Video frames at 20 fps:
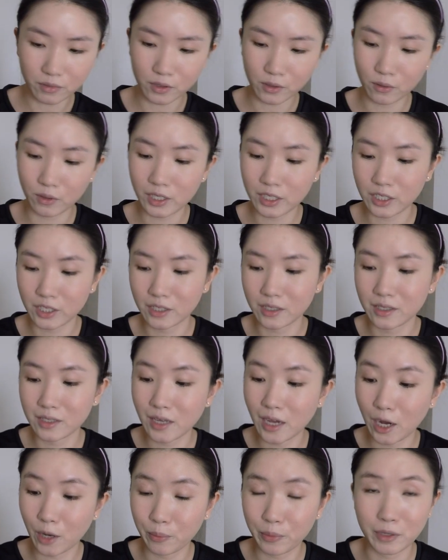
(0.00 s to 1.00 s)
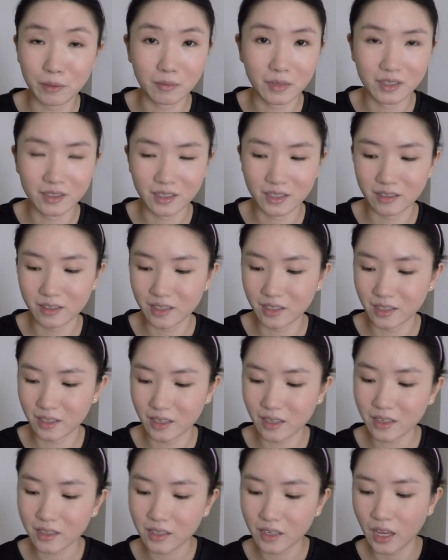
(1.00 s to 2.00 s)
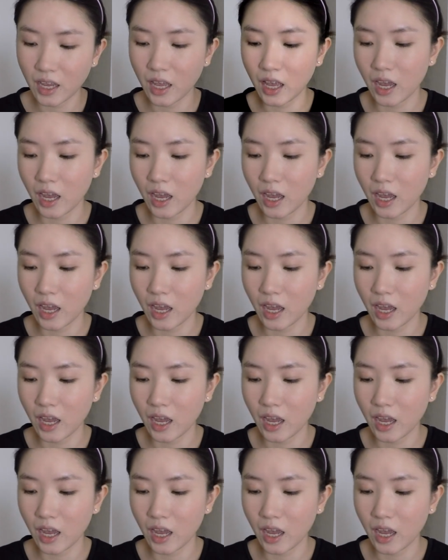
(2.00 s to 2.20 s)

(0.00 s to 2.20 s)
so let's just see how pigmented this is.